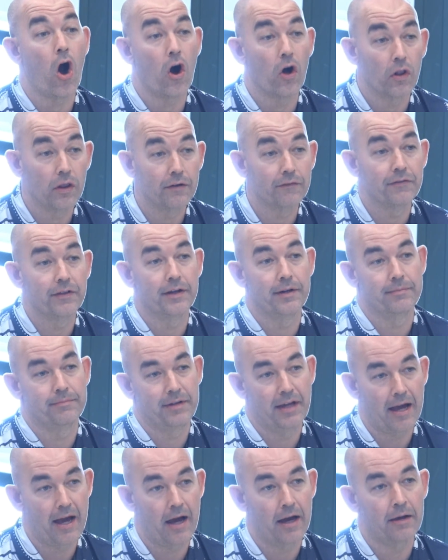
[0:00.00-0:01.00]
All of them,
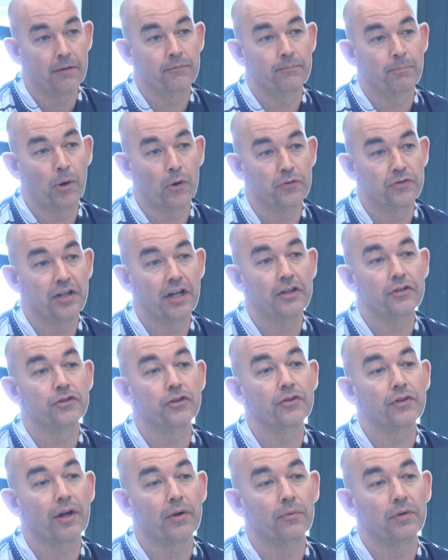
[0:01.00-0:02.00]
yeah.
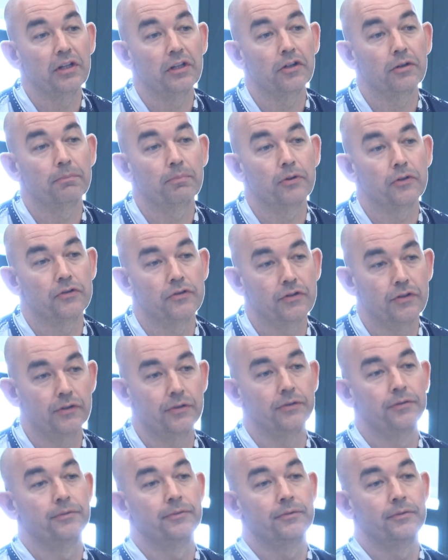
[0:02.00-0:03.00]
Potential that we could pursue.